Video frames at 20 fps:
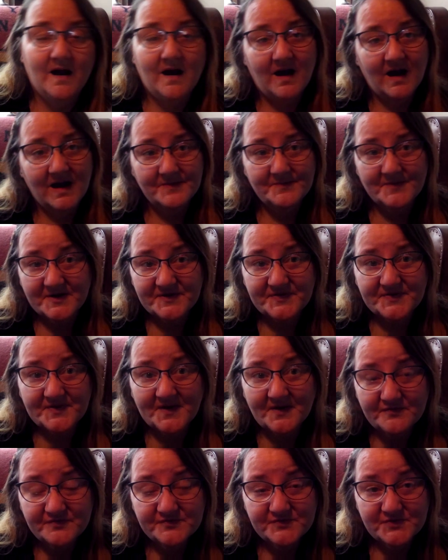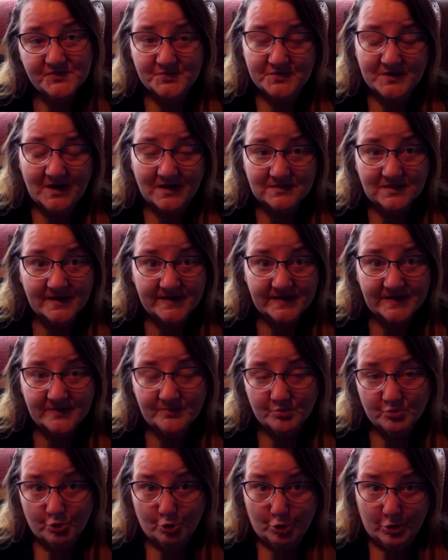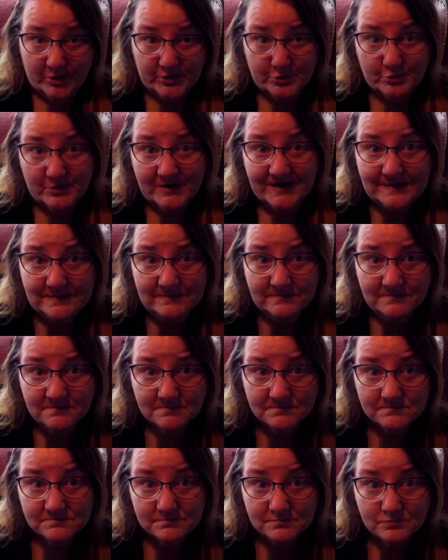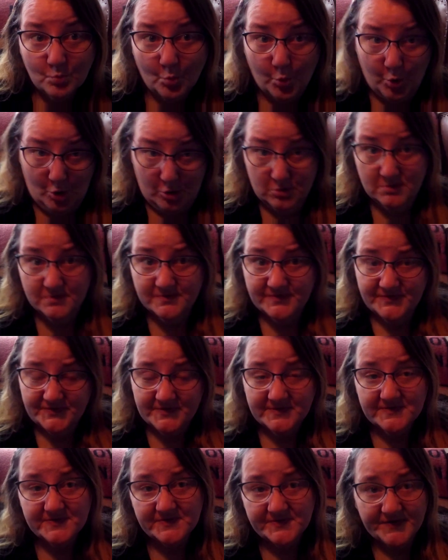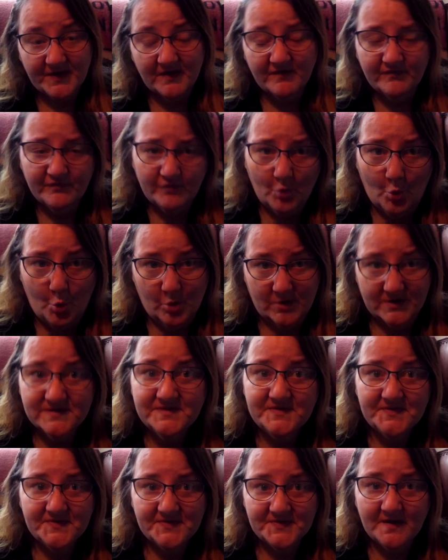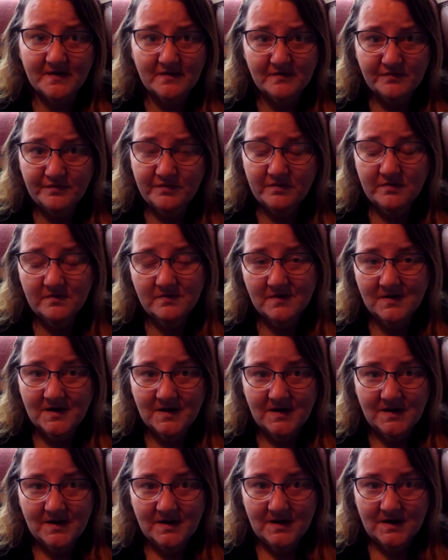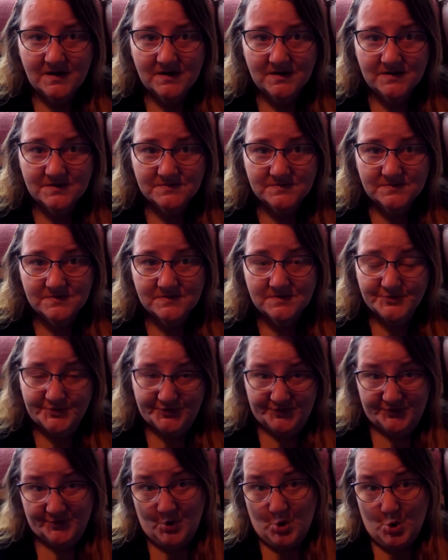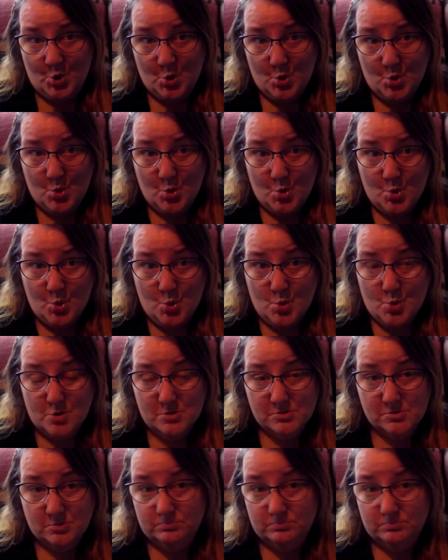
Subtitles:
I myself do not like embroidering words and stuff on stuff. So